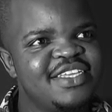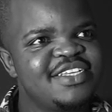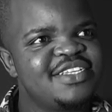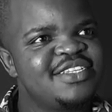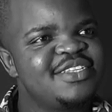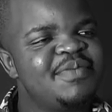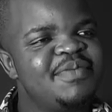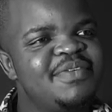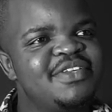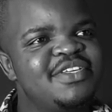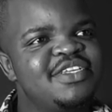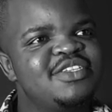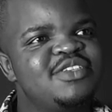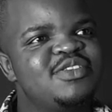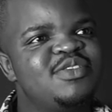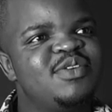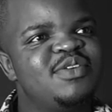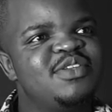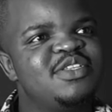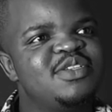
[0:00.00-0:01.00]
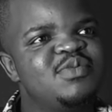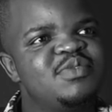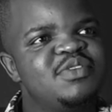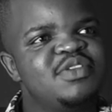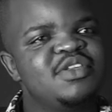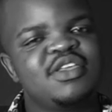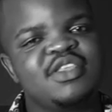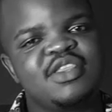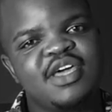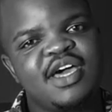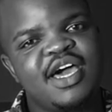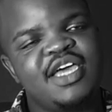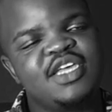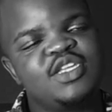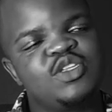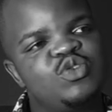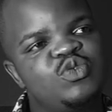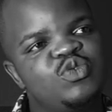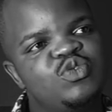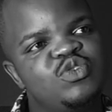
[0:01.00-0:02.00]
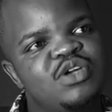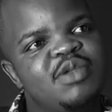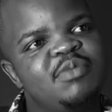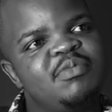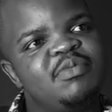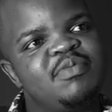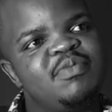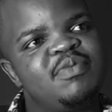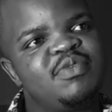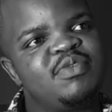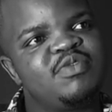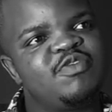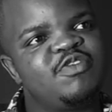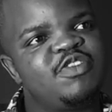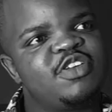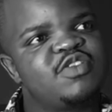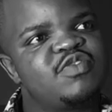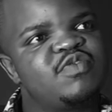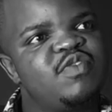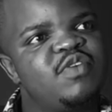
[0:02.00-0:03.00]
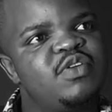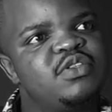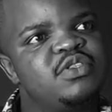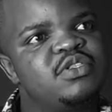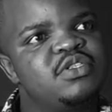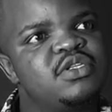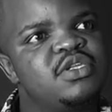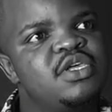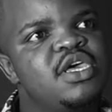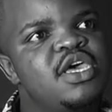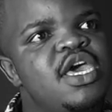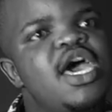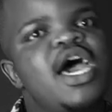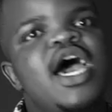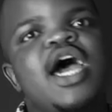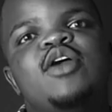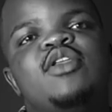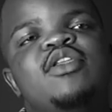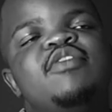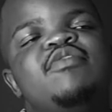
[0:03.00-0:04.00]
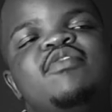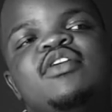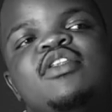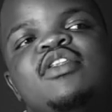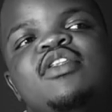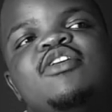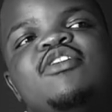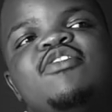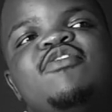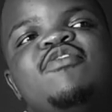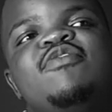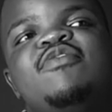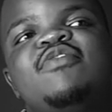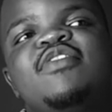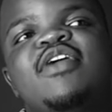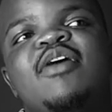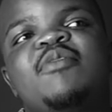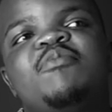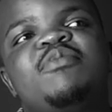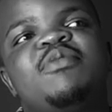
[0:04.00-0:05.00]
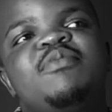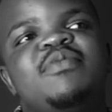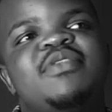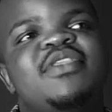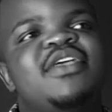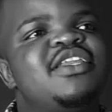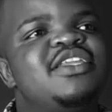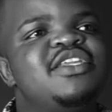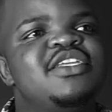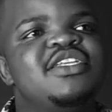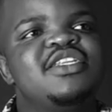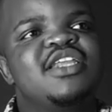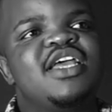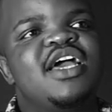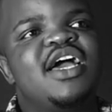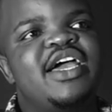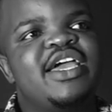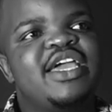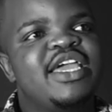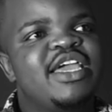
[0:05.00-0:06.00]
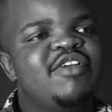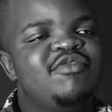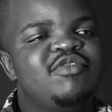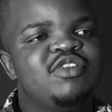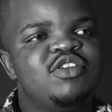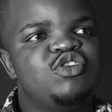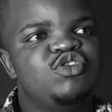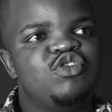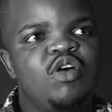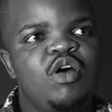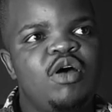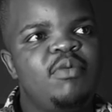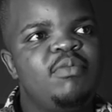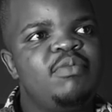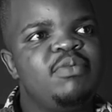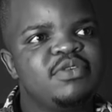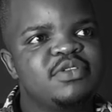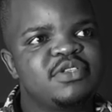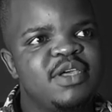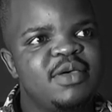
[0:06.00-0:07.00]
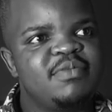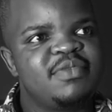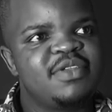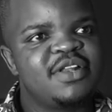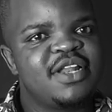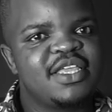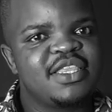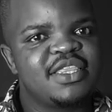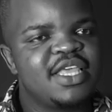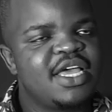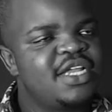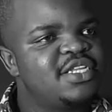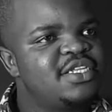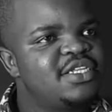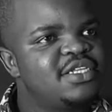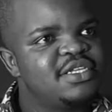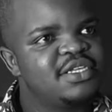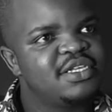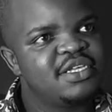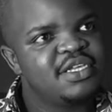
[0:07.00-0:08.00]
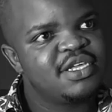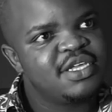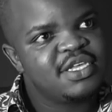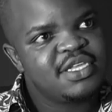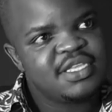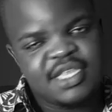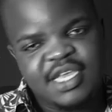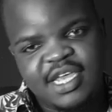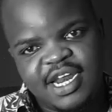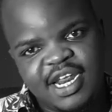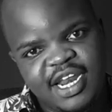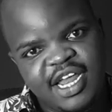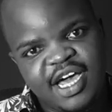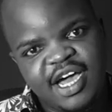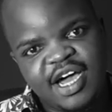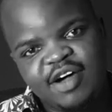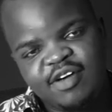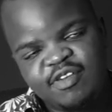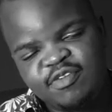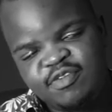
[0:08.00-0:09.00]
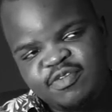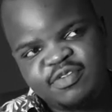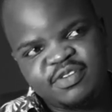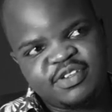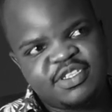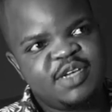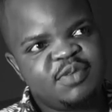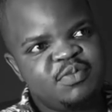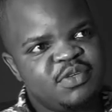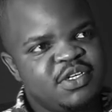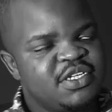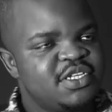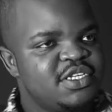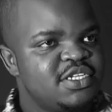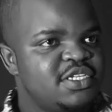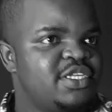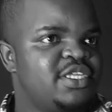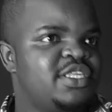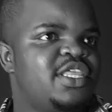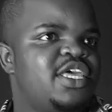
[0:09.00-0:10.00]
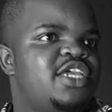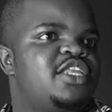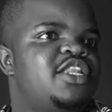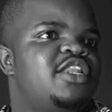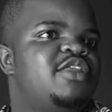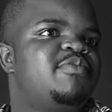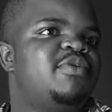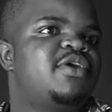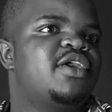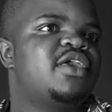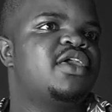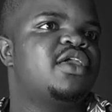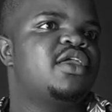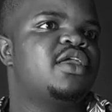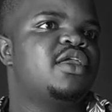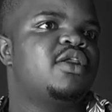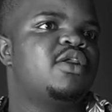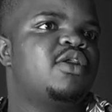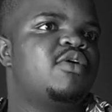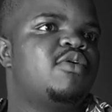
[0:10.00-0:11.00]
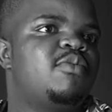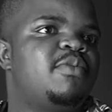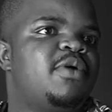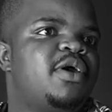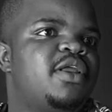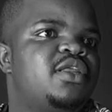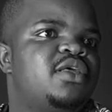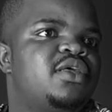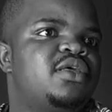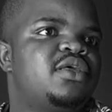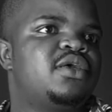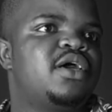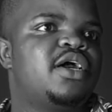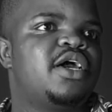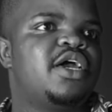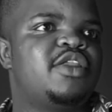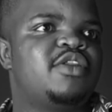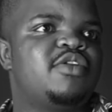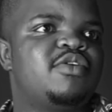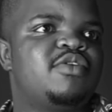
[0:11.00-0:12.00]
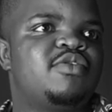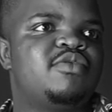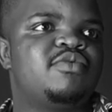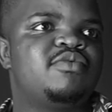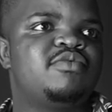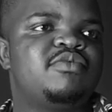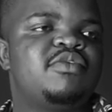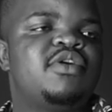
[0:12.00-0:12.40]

Yes, someone just noticed hey, the guys who train people to fix ones. And if we love young people that didn't have a job or something like that, that are now full time technicians, they're actually making real money. I know, yeah.